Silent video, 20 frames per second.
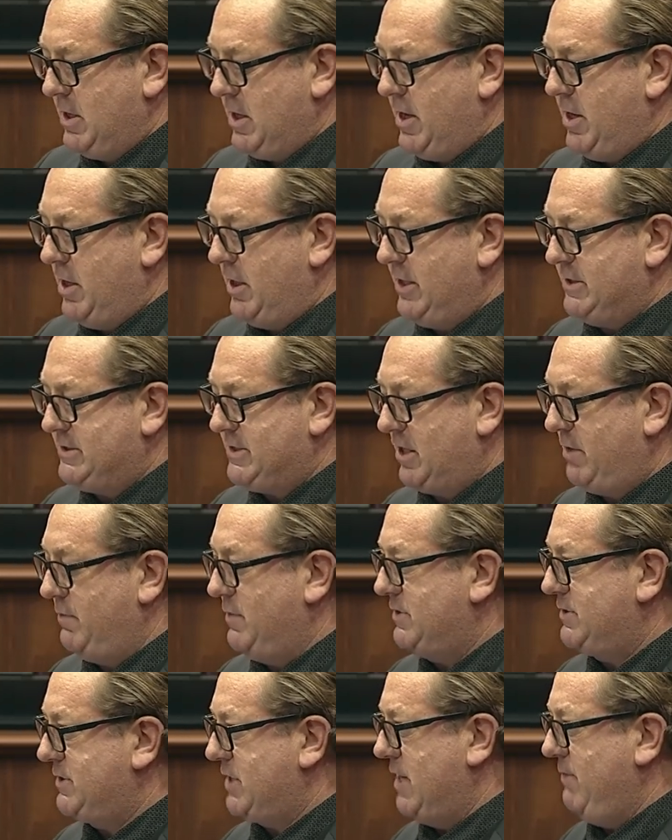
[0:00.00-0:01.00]
An early
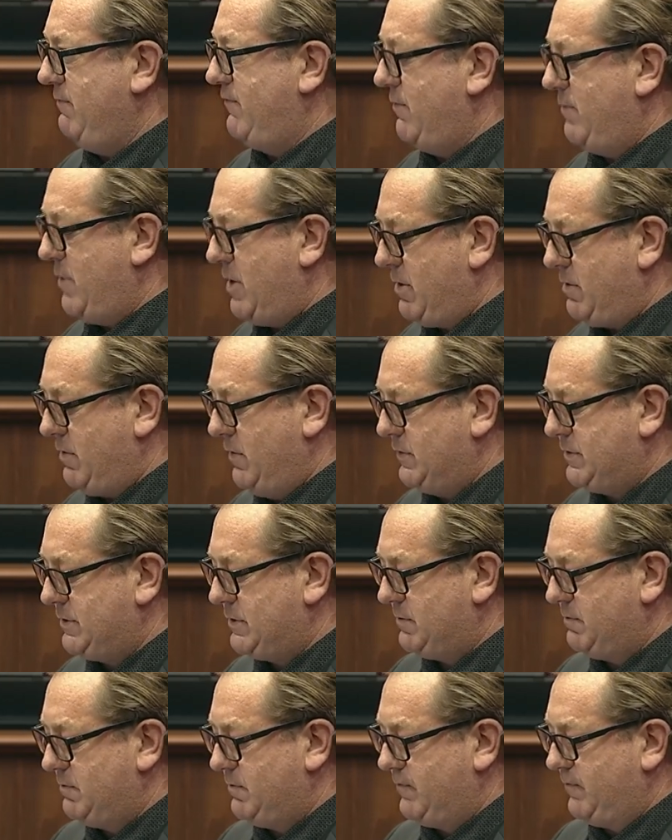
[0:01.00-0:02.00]
settlement scheme for
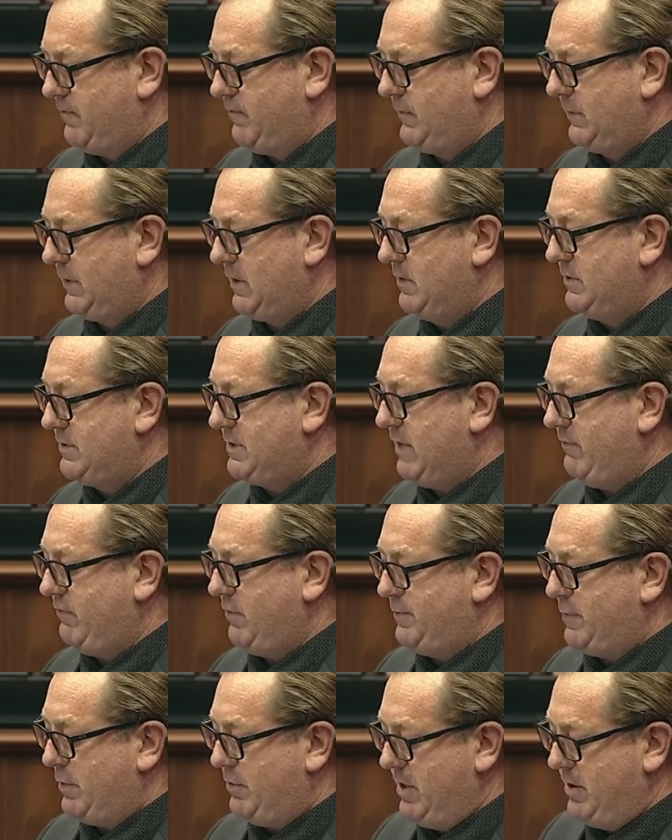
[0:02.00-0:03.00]
migrants. Steve
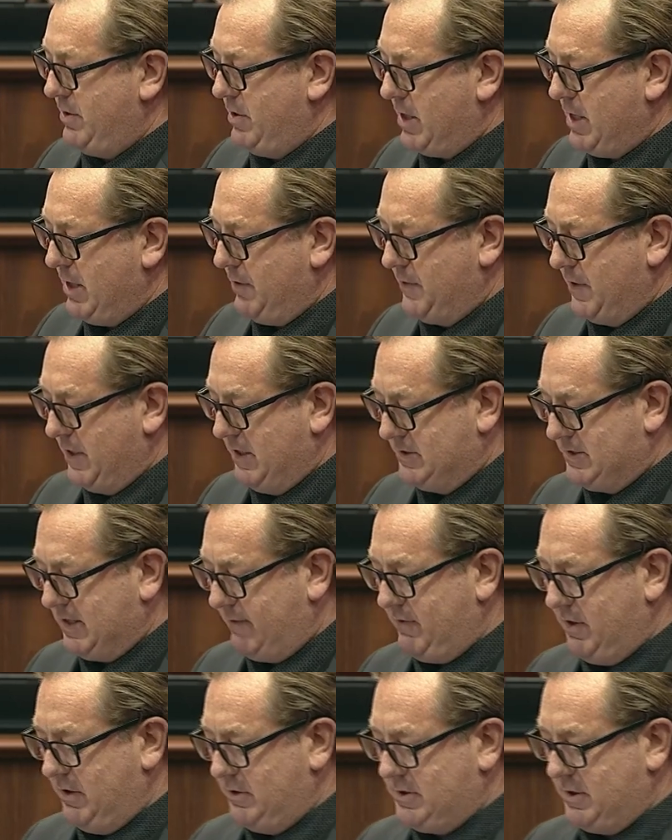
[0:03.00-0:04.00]
was born in
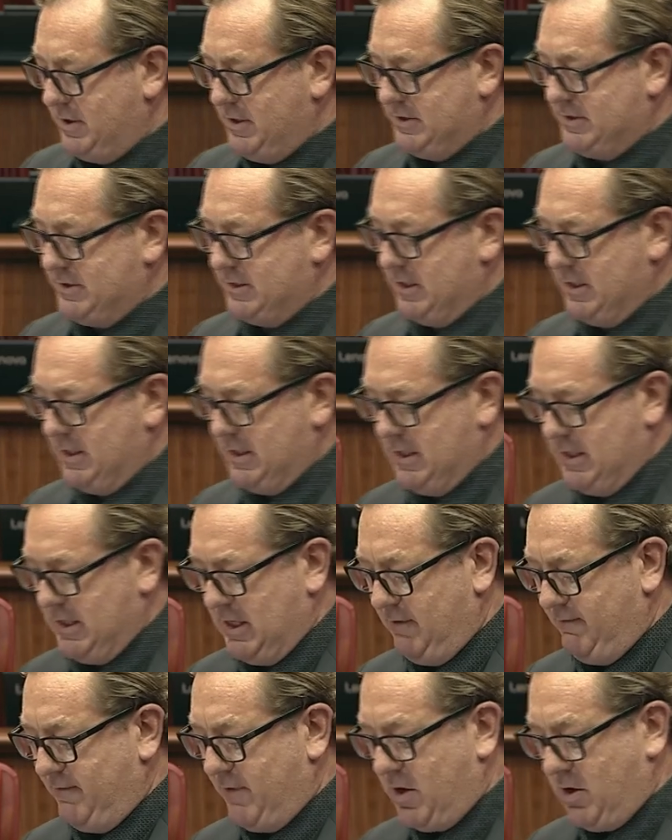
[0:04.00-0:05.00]
1937 into this
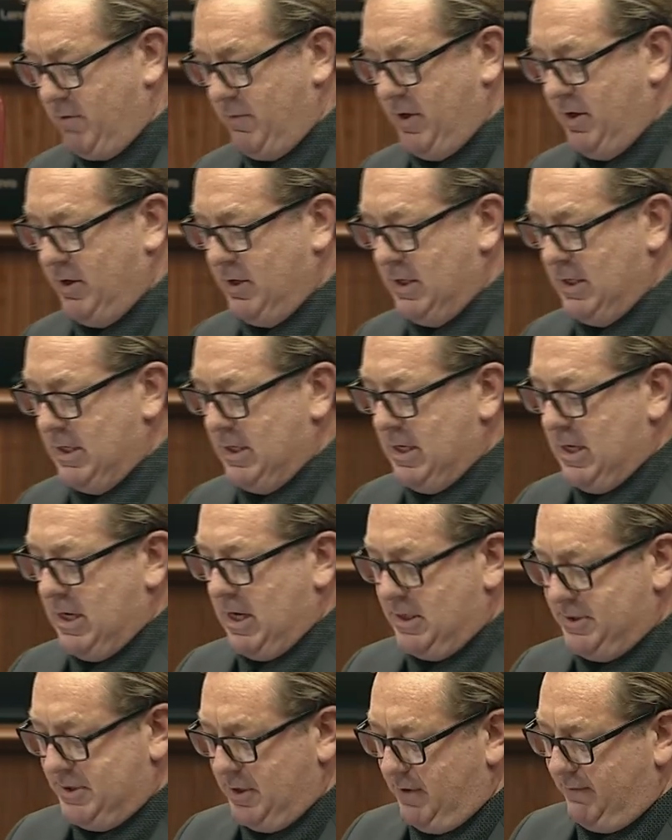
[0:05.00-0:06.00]
environment,
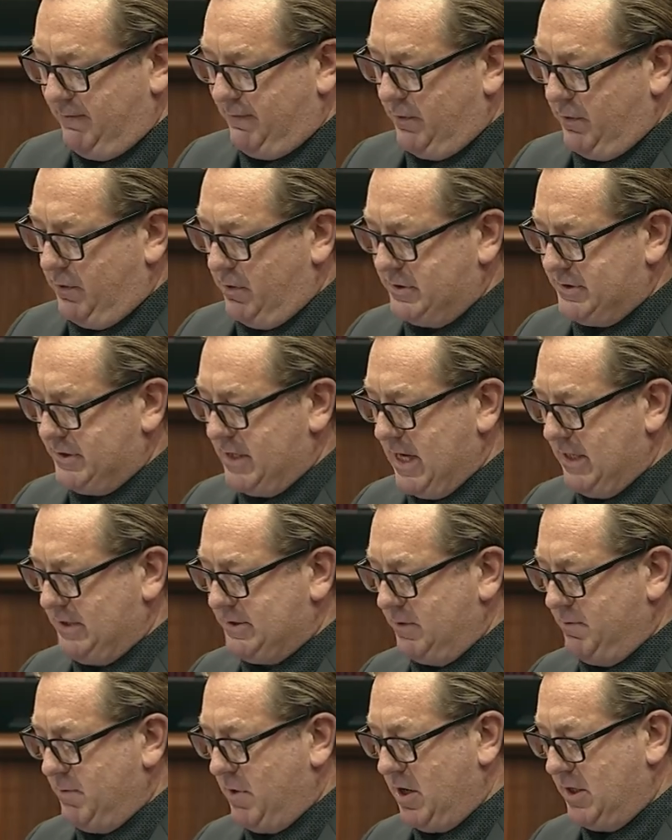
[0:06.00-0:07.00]
a dirt floor,
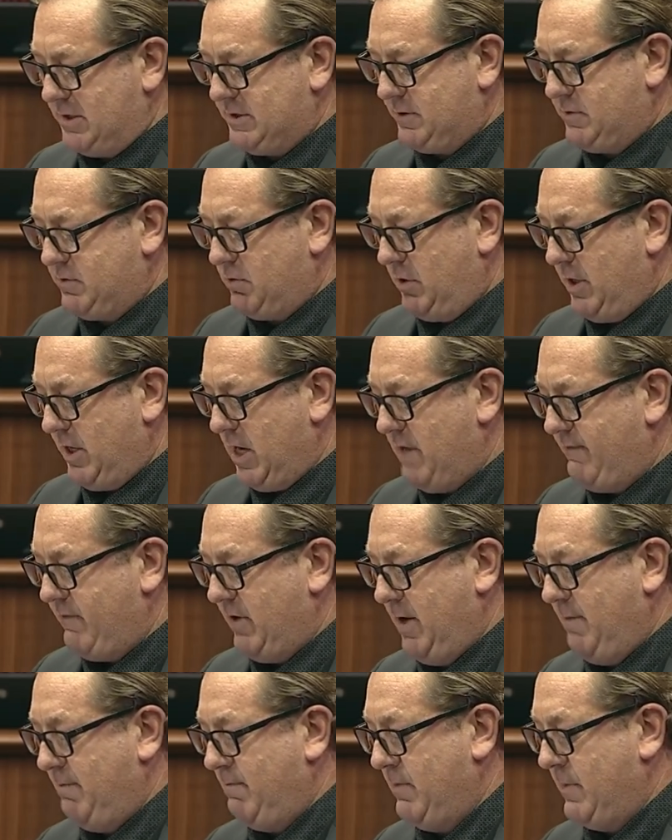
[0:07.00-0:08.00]
snakes and mice crawling over
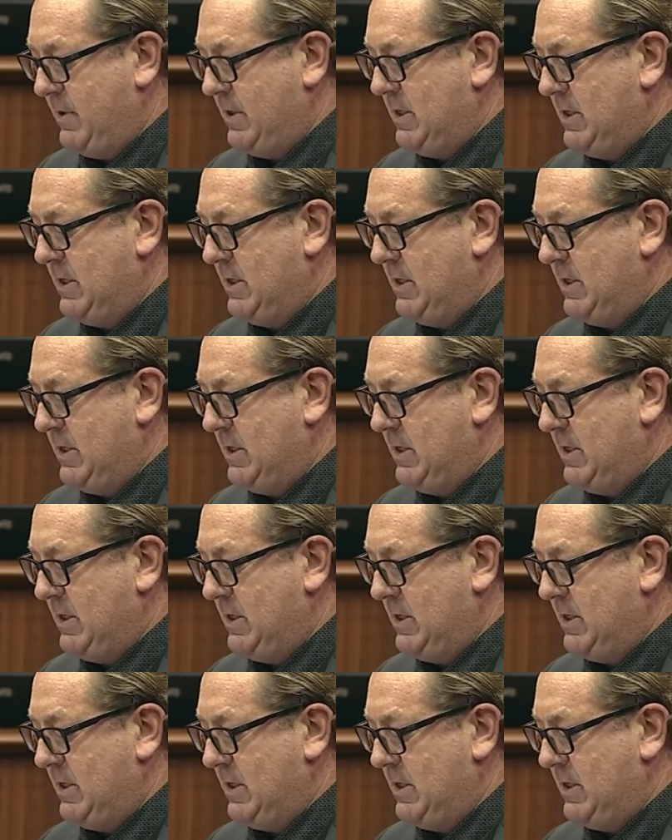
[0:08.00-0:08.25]
him.